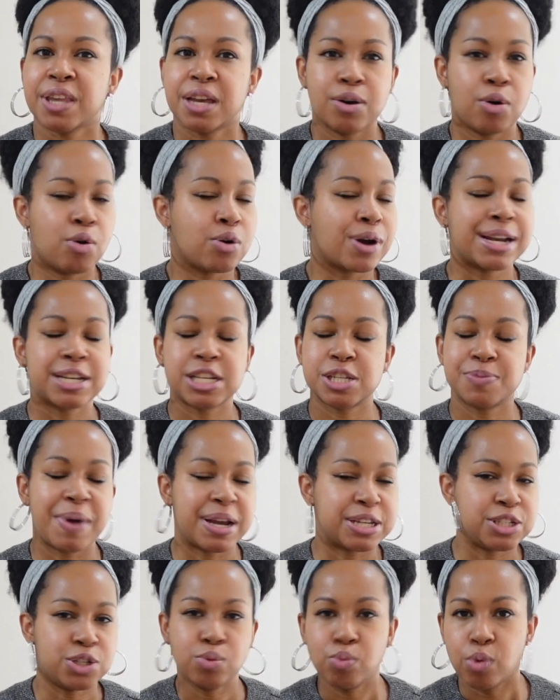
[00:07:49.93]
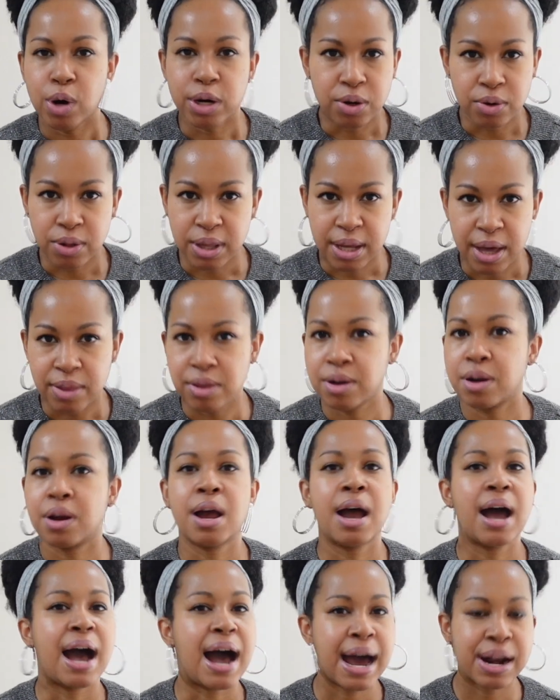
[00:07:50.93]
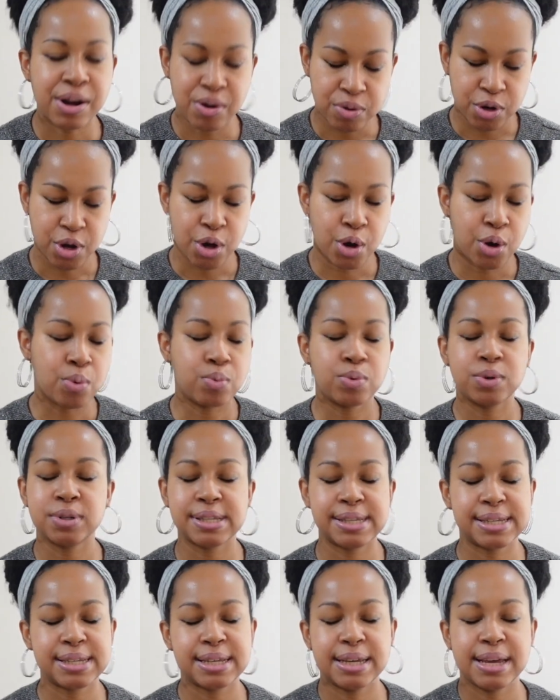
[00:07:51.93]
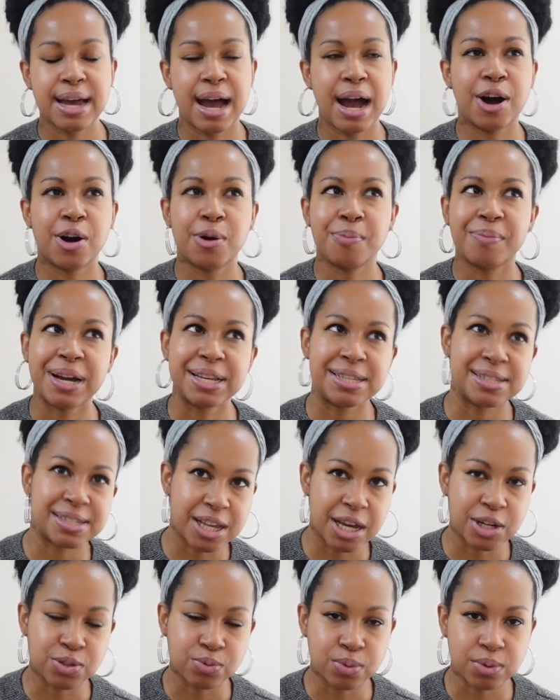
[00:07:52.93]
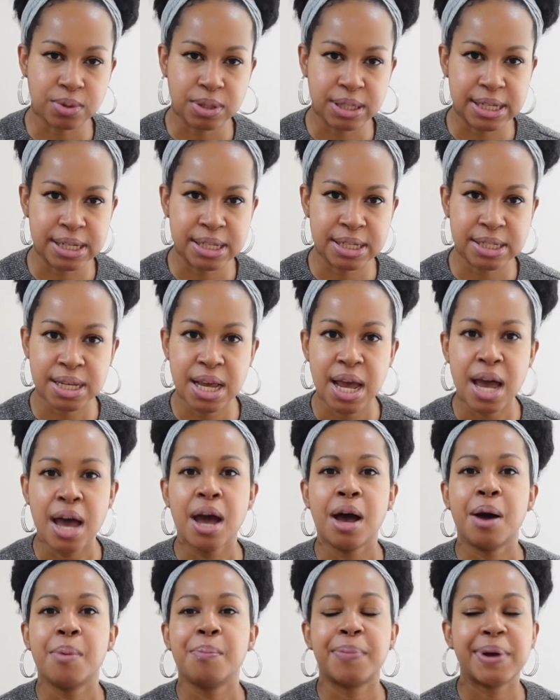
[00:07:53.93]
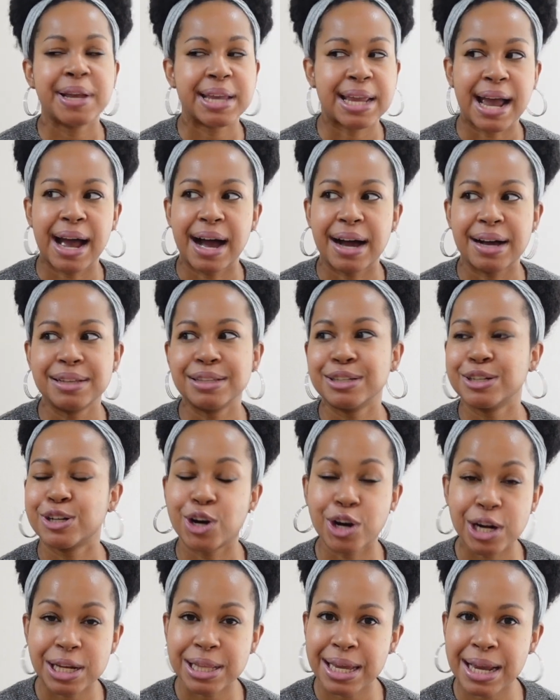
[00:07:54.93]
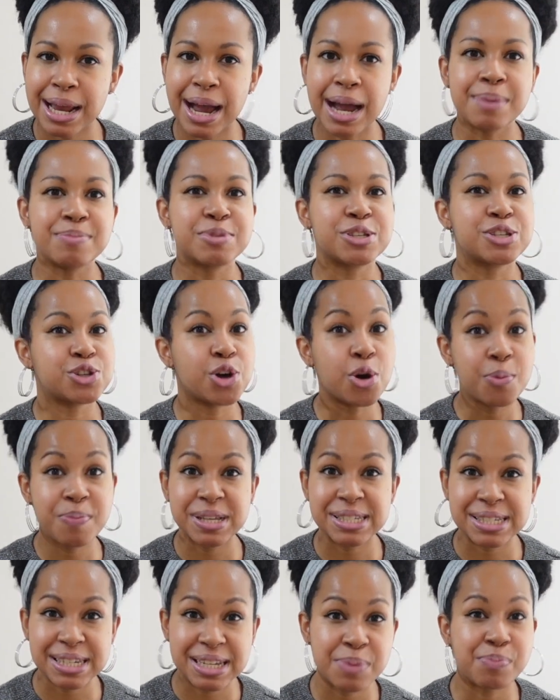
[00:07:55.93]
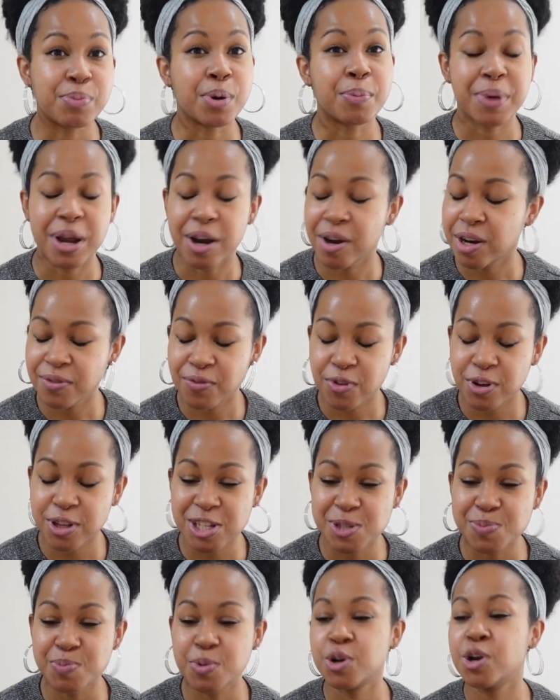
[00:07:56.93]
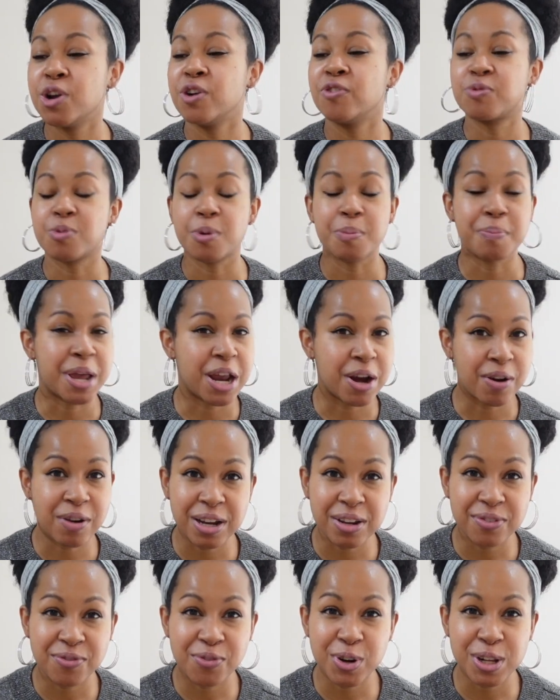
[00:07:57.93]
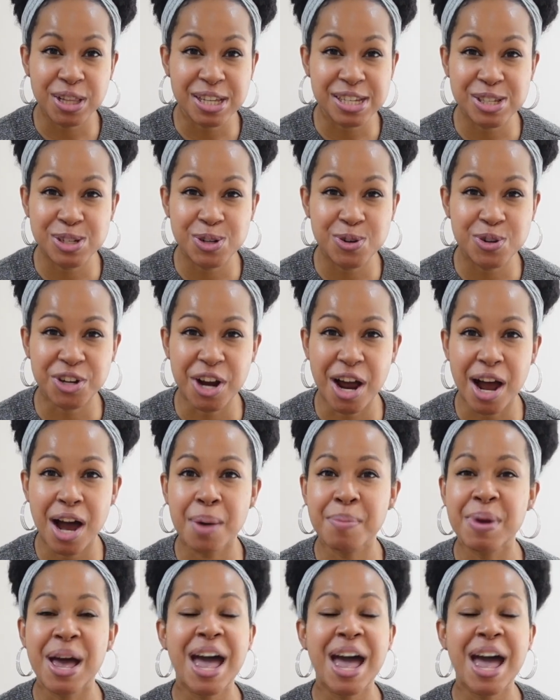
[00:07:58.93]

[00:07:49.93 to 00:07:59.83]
Or I just might do one or the other. I don't know. We'll see how my schedule is. But yeah, currently I'm so busy preparing for this move, preparing for this new job.